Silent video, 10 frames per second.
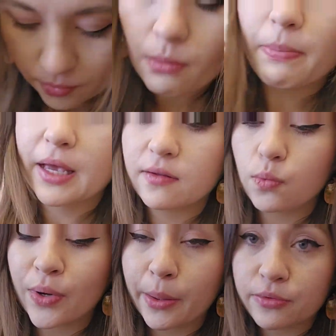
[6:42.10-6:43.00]

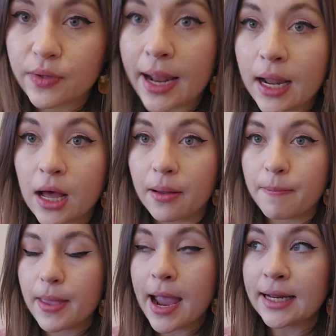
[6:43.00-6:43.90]
because when I was
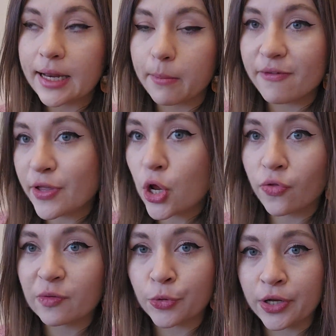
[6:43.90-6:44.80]
editing my video
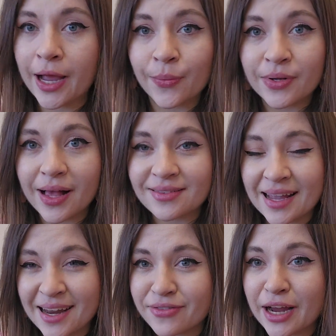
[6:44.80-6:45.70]
this morning, I realized
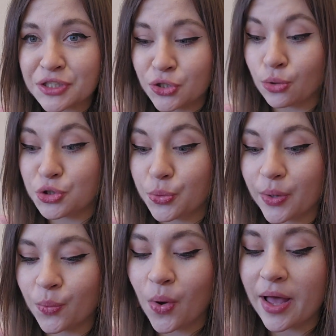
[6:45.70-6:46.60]
I never actually told you what
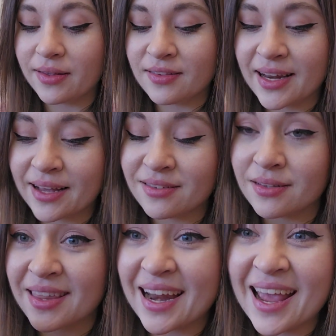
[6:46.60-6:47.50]
it was that
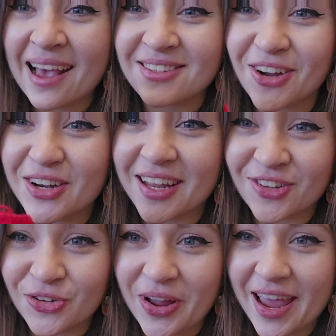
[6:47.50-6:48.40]
I cast on
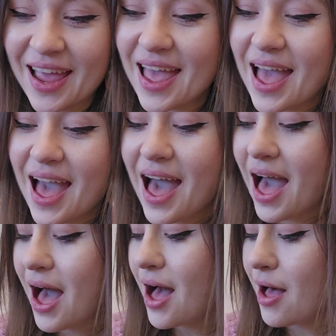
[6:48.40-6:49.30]
yesterday,
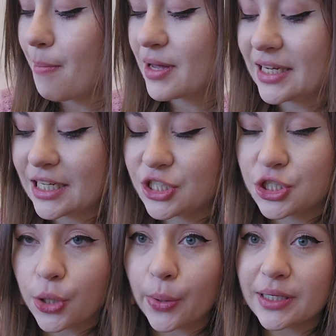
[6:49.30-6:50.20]
but I did
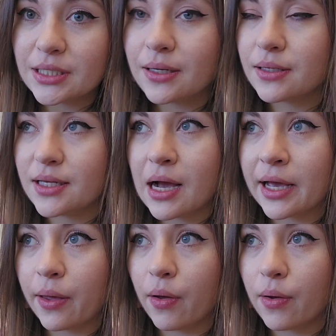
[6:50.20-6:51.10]
show it.
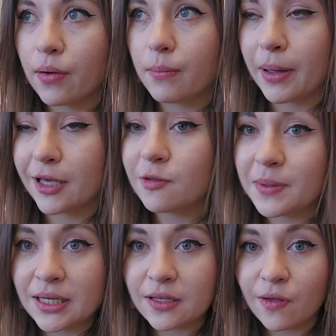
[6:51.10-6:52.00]
My
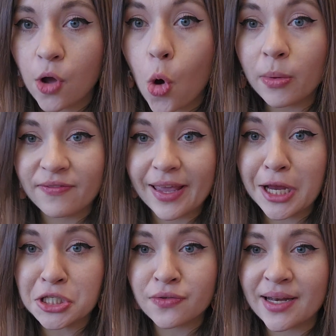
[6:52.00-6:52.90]
husband is home on
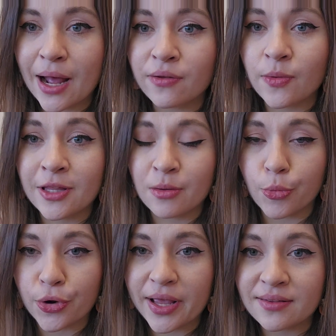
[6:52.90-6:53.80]
vacation right now, so in the
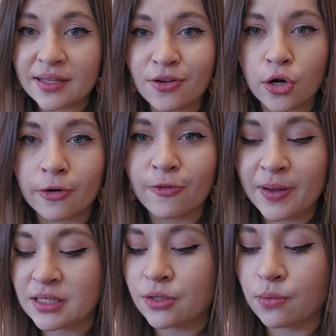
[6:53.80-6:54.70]
mornings it's harder for
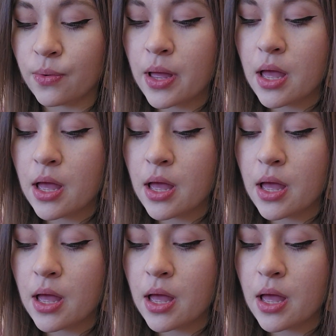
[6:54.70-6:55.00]
me to